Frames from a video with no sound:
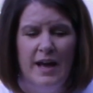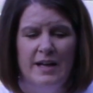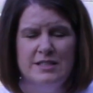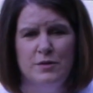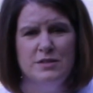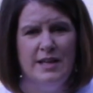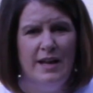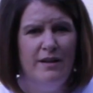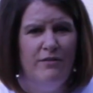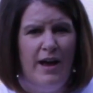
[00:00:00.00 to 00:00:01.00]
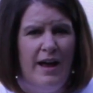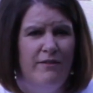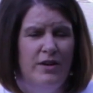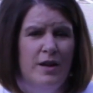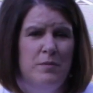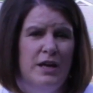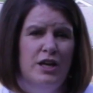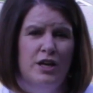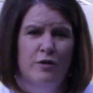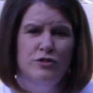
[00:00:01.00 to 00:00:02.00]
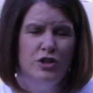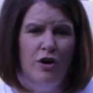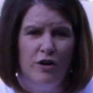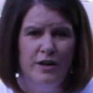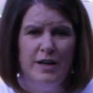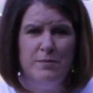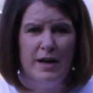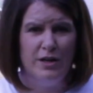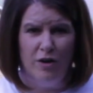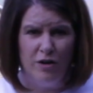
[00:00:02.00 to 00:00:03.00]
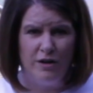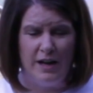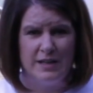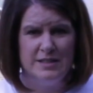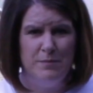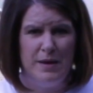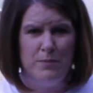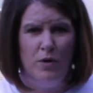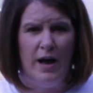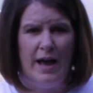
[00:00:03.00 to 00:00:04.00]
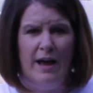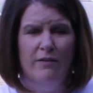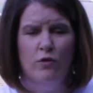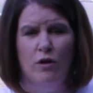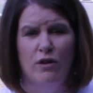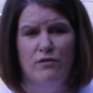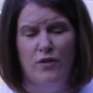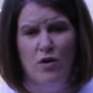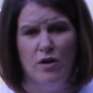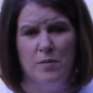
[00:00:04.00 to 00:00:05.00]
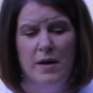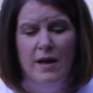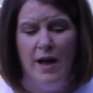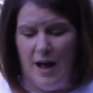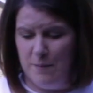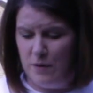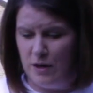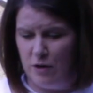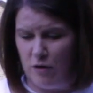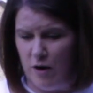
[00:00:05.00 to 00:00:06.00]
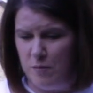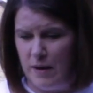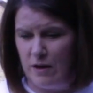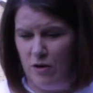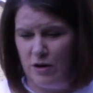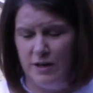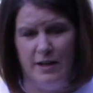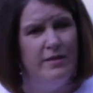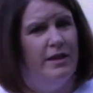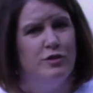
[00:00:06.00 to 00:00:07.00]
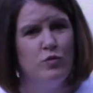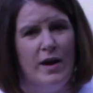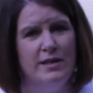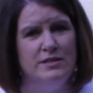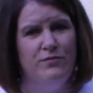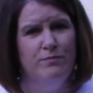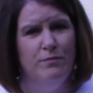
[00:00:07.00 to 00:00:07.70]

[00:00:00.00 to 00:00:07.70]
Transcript: And so instead of having a big, huge garden in my yard like some people have or on a farm, I'm going to grow my garden in this raised